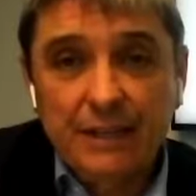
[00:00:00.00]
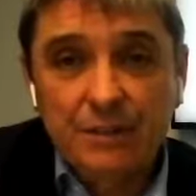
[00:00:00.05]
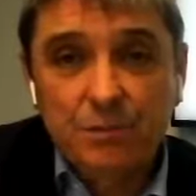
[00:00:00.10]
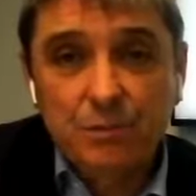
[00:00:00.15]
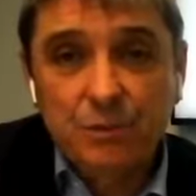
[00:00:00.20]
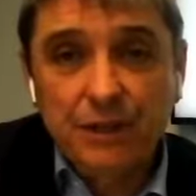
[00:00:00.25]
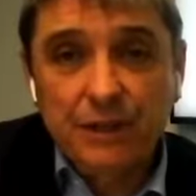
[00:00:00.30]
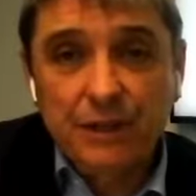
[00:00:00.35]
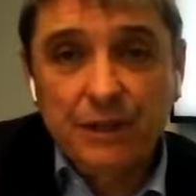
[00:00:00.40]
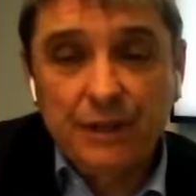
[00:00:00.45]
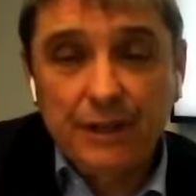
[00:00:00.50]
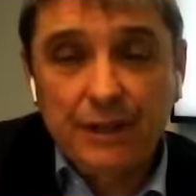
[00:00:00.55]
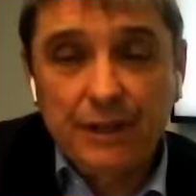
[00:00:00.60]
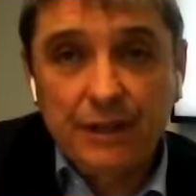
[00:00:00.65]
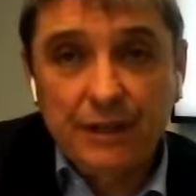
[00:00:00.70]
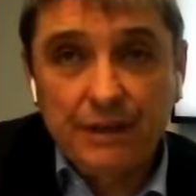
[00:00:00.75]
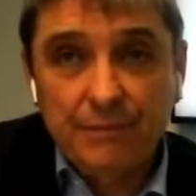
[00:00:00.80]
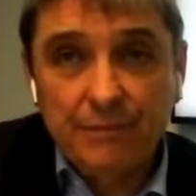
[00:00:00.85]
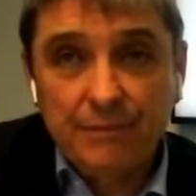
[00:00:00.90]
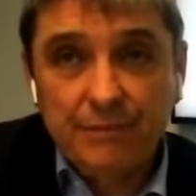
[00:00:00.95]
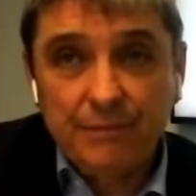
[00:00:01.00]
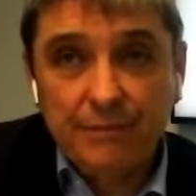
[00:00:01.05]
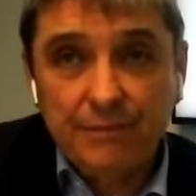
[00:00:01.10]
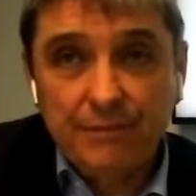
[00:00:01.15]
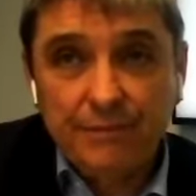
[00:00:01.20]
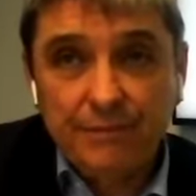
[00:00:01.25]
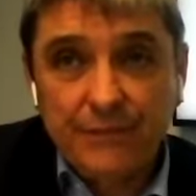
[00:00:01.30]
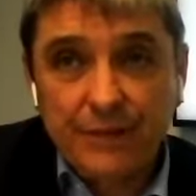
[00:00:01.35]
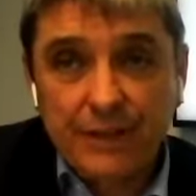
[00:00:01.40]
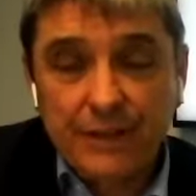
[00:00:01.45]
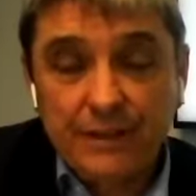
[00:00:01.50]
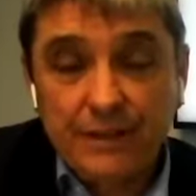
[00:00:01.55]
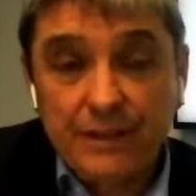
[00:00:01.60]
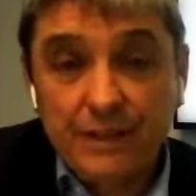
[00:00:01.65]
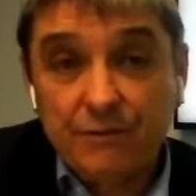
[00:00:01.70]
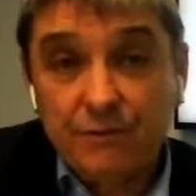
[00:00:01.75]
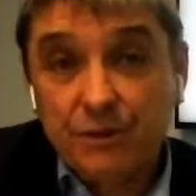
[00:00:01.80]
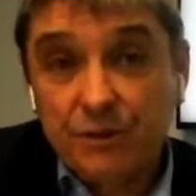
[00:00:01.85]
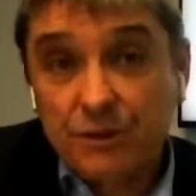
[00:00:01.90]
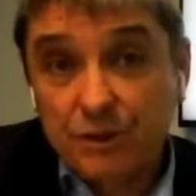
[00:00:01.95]
As we
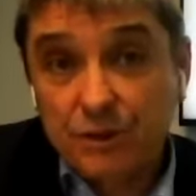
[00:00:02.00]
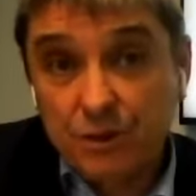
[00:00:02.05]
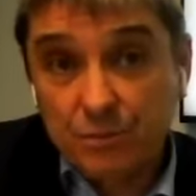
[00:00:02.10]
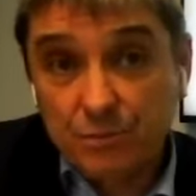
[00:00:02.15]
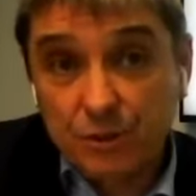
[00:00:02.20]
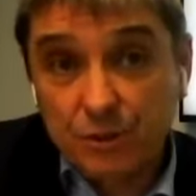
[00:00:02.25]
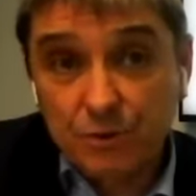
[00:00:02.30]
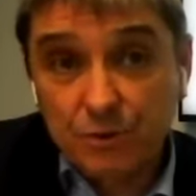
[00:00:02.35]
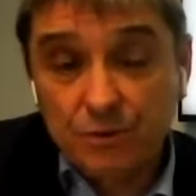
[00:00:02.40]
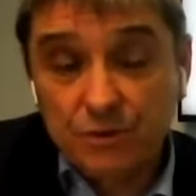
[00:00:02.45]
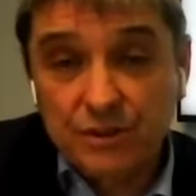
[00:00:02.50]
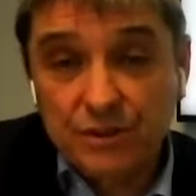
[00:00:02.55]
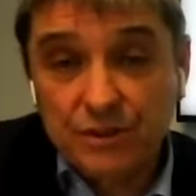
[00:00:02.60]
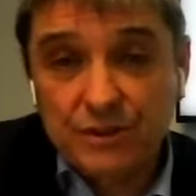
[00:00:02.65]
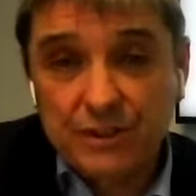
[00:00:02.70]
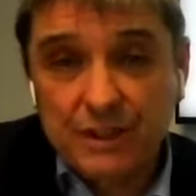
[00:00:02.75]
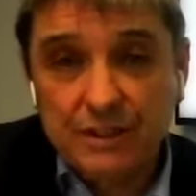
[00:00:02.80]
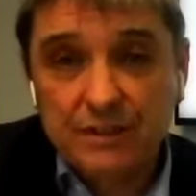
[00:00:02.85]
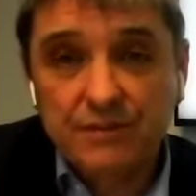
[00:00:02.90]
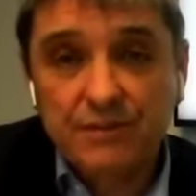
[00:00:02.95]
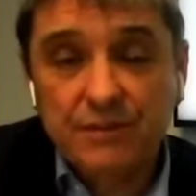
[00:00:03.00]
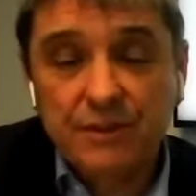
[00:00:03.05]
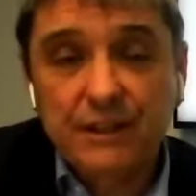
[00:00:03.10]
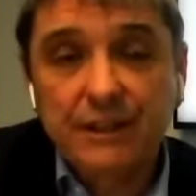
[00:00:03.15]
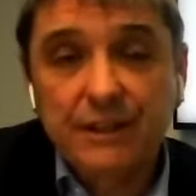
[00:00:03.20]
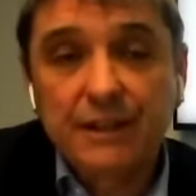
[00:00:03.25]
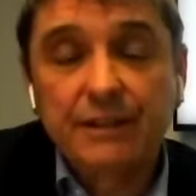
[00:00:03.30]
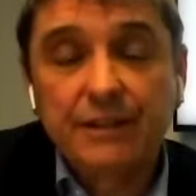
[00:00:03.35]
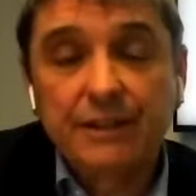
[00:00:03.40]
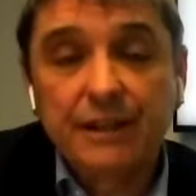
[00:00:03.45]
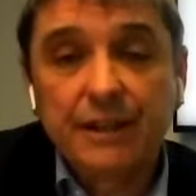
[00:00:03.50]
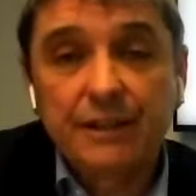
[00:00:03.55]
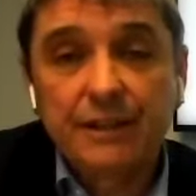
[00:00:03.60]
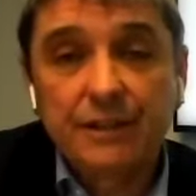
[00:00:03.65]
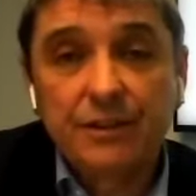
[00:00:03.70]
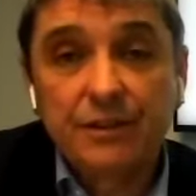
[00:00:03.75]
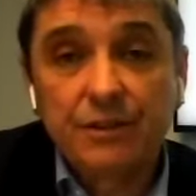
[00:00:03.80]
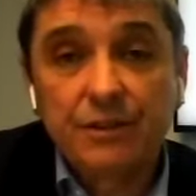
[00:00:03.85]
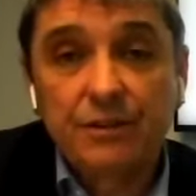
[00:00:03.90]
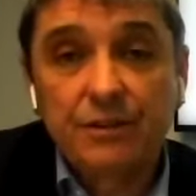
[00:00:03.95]
endeavour to come through successfully
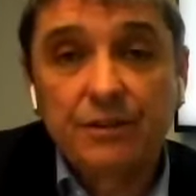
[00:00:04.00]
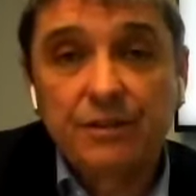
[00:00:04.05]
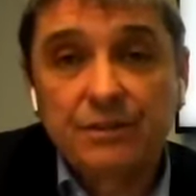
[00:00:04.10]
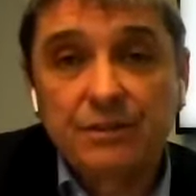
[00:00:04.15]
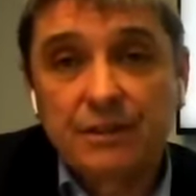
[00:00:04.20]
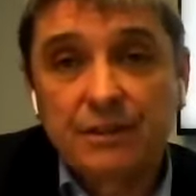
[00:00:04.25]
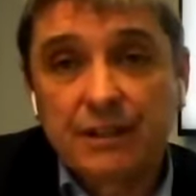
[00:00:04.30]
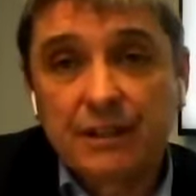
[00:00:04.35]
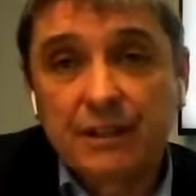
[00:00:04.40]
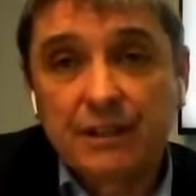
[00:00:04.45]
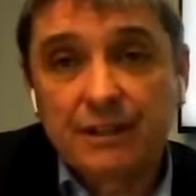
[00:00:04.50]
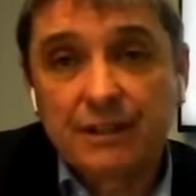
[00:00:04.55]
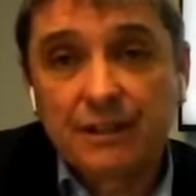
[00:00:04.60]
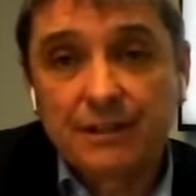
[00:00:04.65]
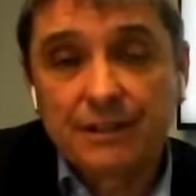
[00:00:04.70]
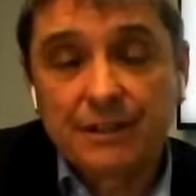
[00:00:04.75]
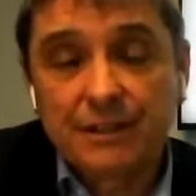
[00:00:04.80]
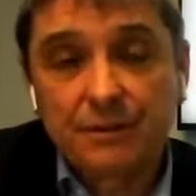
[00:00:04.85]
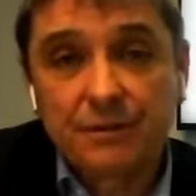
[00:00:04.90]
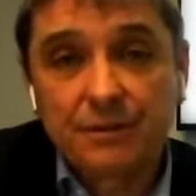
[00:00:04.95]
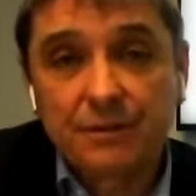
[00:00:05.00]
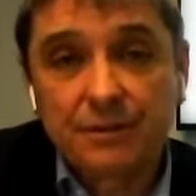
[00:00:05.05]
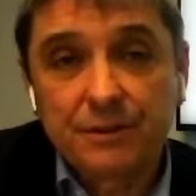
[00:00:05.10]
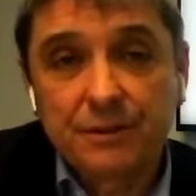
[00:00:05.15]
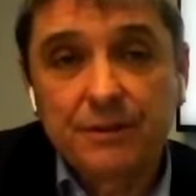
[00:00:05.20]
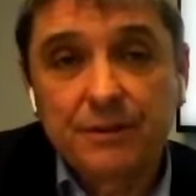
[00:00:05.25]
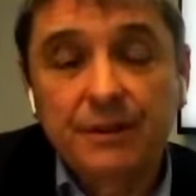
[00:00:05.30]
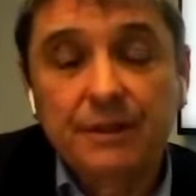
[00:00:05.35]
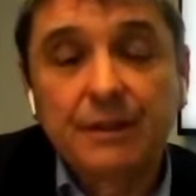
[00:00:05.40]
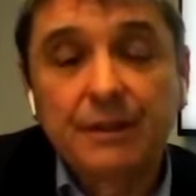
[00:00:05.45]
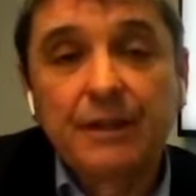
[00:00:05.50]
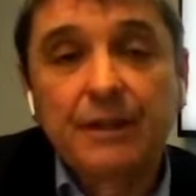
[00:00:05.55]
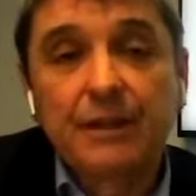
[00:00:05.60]
yet another cyclical downturn,